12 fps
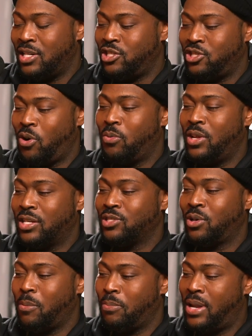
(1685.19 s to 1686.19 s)
to show niggas
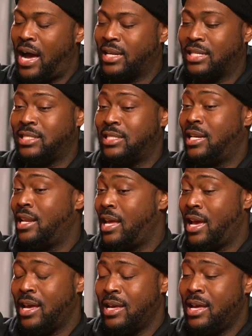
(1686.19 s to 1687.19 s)
on the block that's sitting
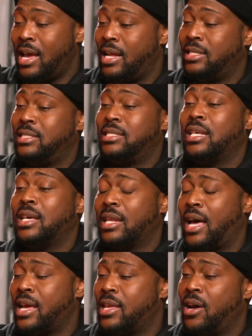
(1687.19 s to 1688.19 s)
here and seeing like,